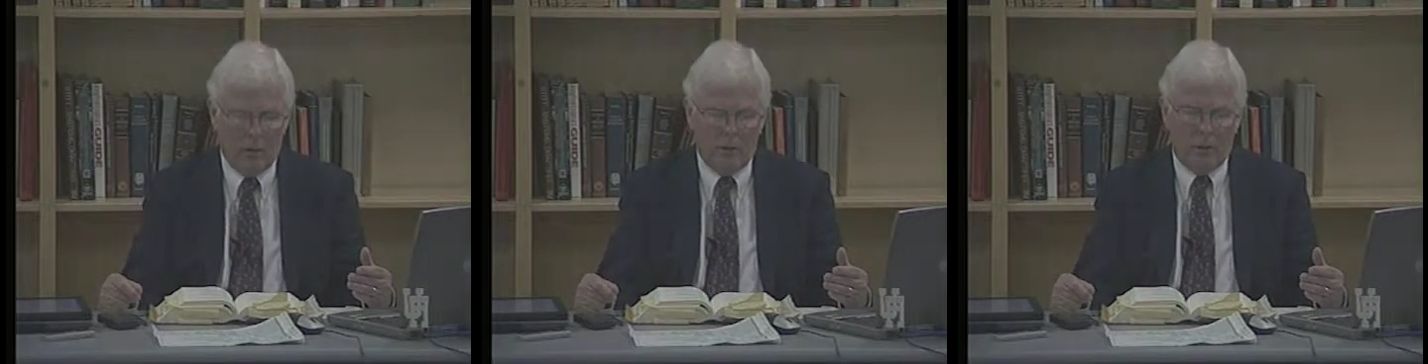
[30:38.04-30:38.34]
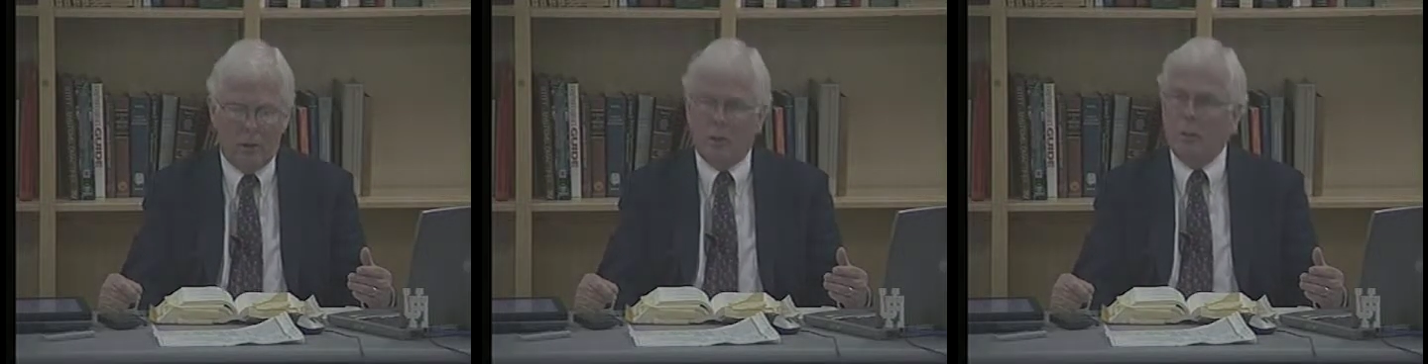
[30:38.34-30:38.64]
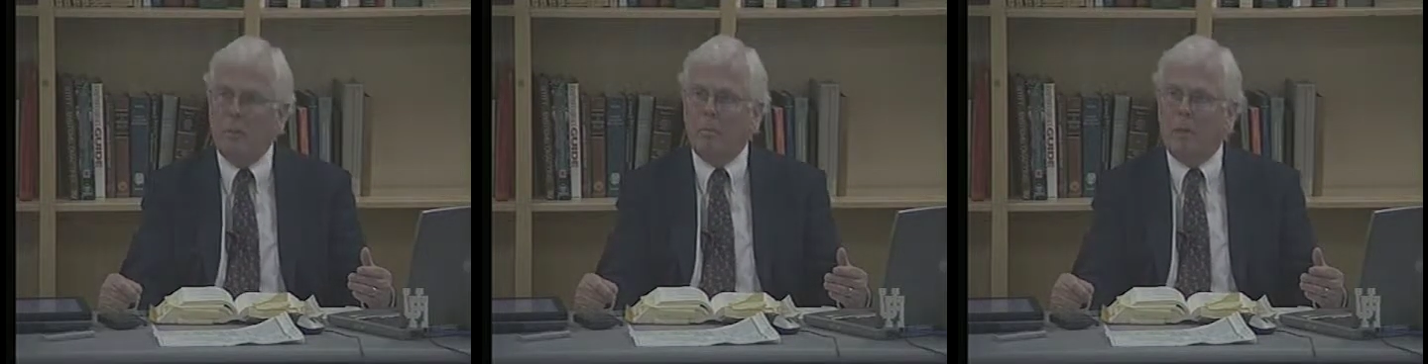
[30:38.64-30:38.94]
that their
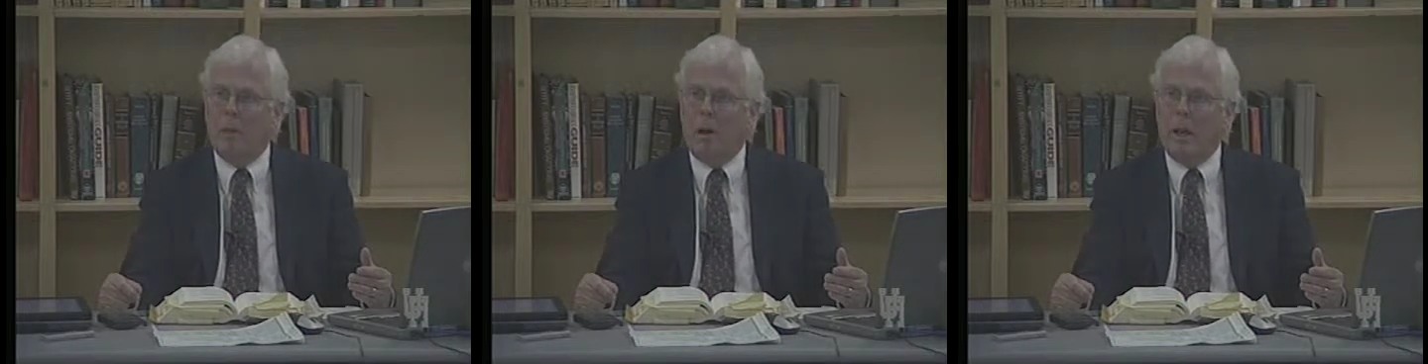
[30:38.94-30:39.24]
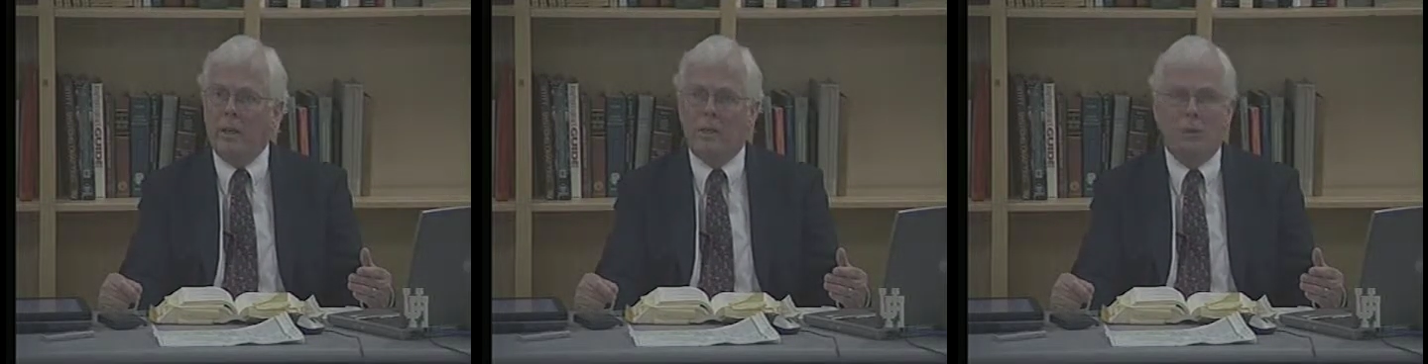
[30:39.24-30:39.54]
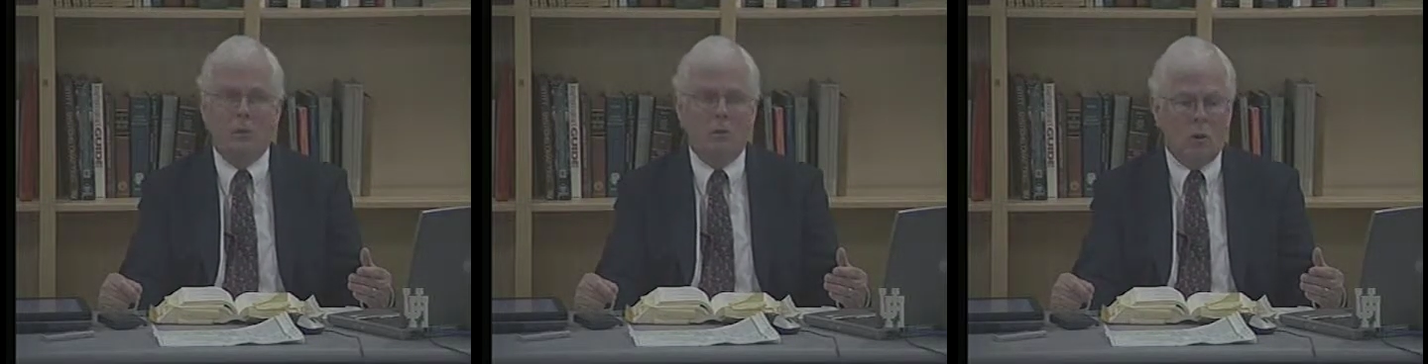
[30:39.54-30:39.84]
lips are like
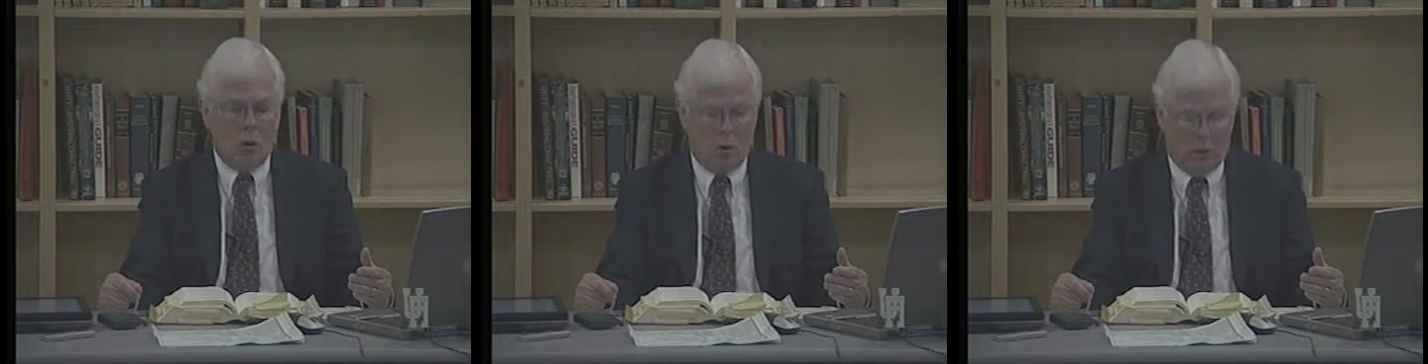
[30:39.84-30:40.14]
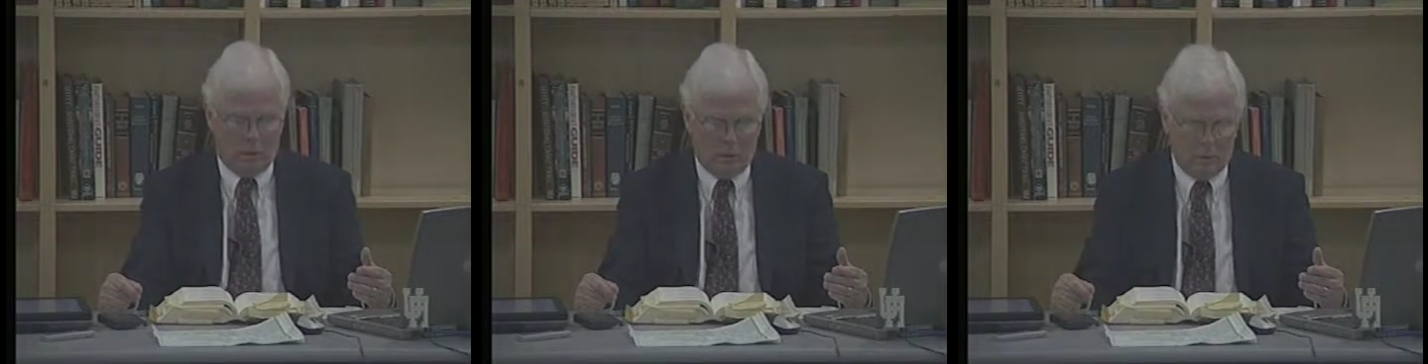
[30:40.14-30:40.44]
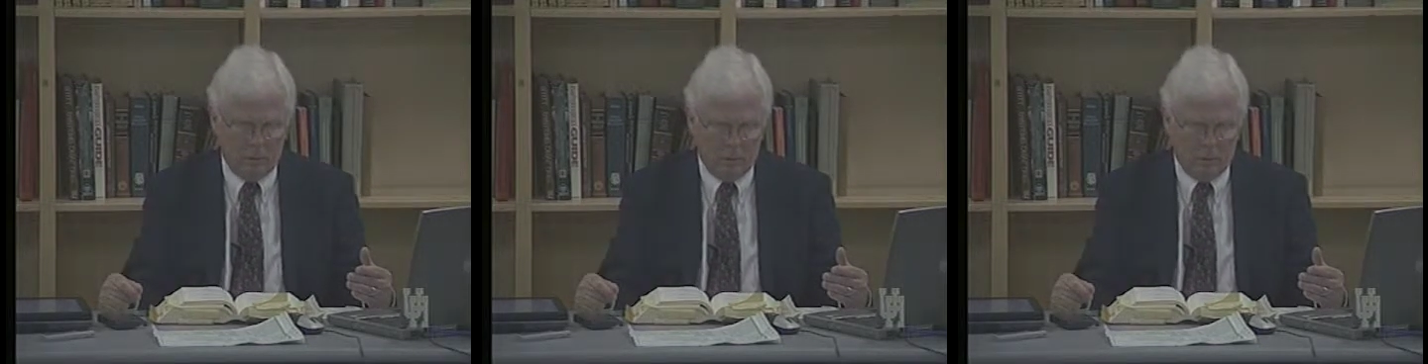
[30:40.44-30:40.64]
coral,